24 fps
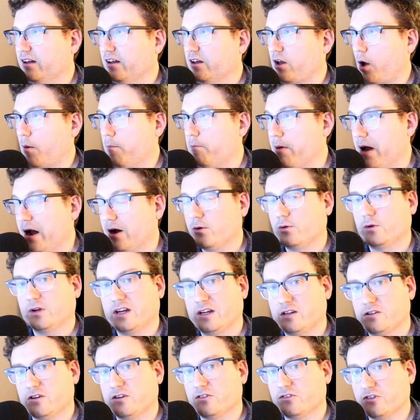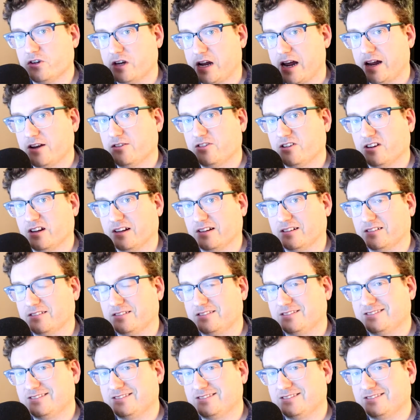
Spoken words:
about initiation.